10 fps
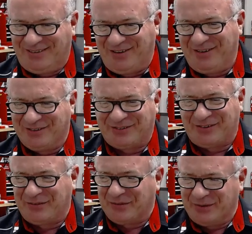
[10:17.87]
Cheers,
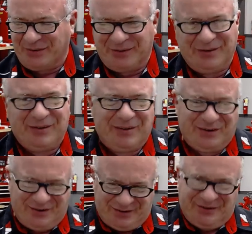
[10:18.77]
everyone.
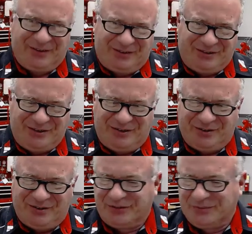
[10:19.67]

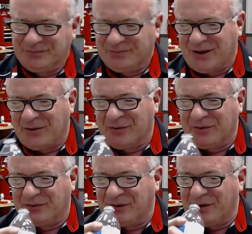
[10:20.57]
Cheers. How are
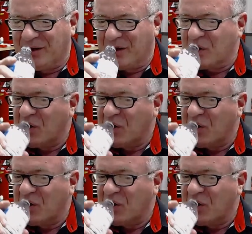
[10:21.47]
you today?